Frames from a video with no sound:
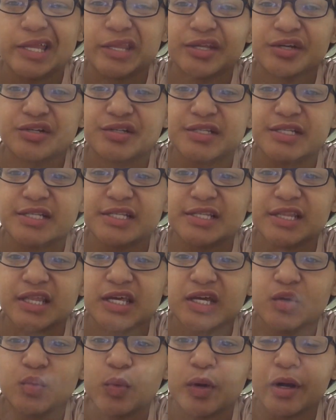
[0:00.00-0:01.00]
There's this
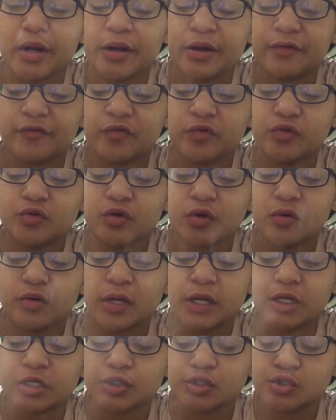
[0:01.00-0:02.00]
thing where if you
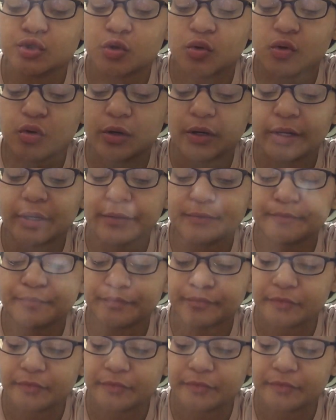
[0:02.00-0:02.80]
donate a toy